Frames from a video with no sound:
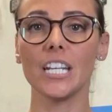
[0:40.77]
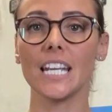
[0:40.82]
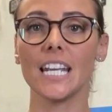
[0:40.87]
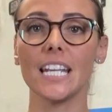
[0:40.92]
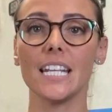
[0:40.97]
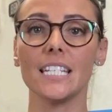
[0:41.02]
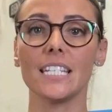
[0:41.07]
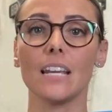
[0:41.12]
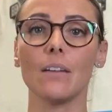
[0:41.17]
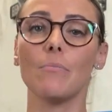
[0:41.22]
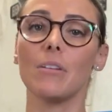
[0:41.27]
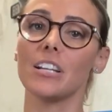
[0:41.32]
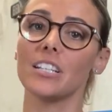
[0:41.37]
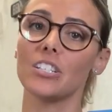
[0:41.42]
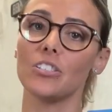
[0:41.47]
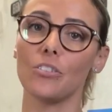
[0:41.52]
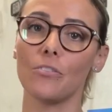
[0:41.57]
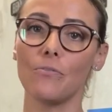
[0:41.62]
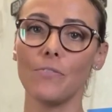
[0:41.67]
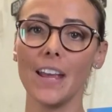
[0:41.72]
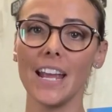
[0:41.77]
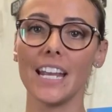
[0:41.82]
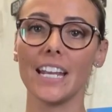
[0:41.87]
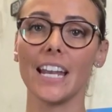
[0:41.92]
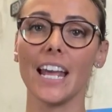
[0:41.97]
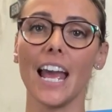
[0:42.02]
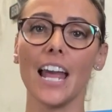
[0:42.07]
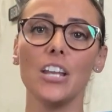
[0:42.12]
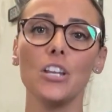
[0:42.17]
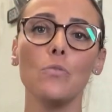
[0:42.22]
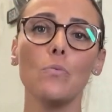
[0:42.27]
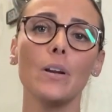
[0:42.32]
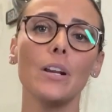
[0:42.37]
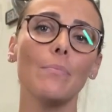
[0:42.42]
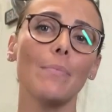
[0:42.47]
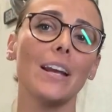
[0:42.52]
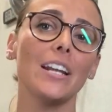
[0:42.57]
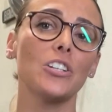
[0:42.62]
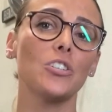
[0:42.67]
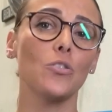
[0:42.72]
is amongst your feet, and you want to
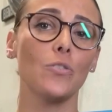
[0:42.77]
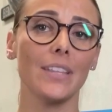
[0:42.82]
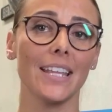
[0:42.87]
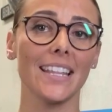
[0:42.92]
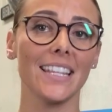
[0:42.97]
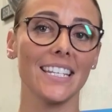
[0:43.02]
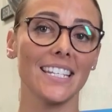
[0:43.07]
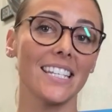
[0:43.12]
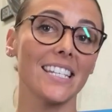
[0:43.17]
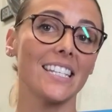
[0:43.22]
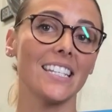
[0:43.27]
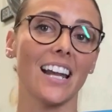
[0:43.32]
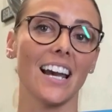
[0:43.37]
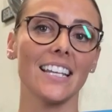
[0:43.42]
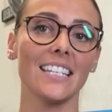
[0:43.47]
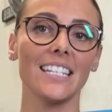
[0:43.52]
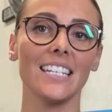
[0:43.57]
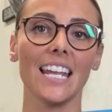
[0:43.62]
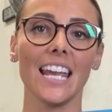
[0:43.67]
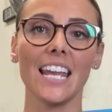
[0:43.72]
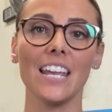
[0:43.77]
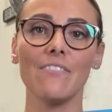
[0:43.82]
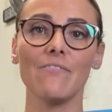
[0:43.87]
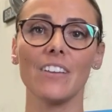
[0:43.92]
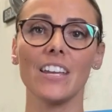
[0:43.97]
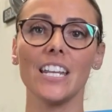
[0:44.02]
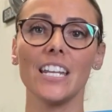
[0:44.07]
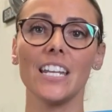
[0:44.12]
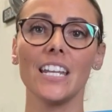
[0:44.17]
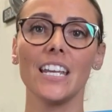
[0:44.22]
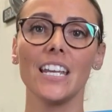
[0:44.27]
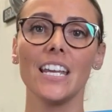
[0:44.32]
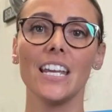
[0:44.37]
make sure that this is nice and even.